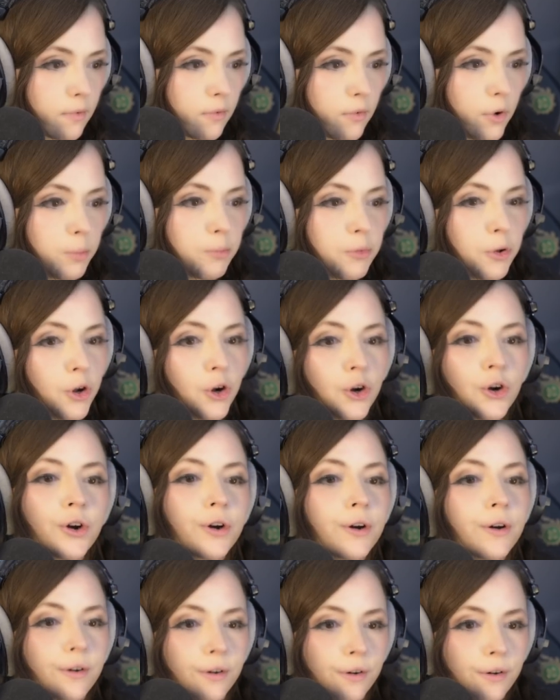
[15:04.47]

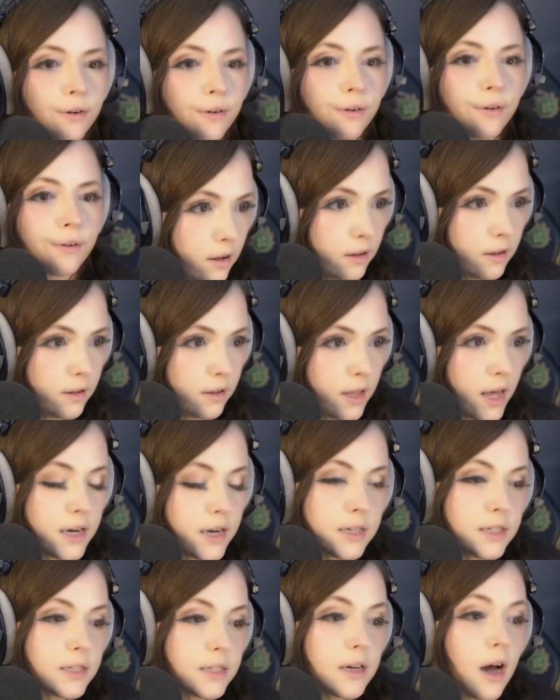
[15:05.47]
Cryptolurker. That
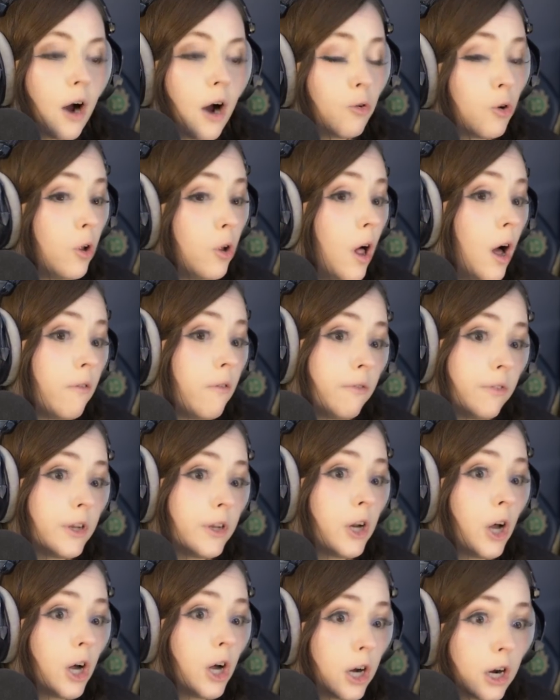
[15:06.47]
does not roll off the
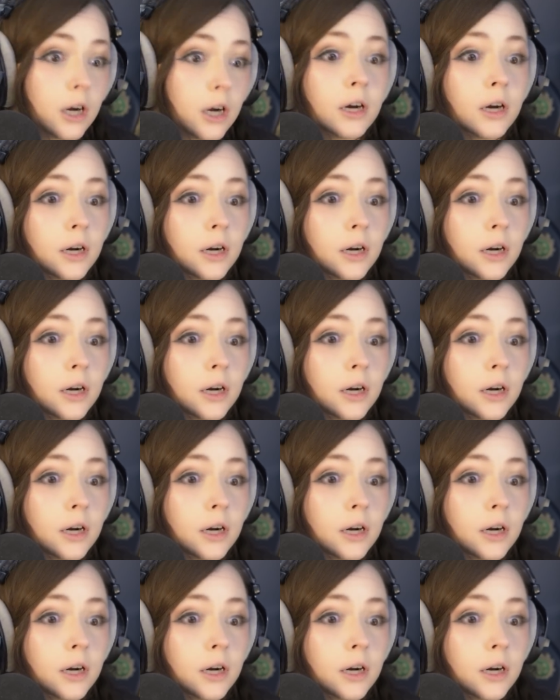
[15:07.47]
tongue.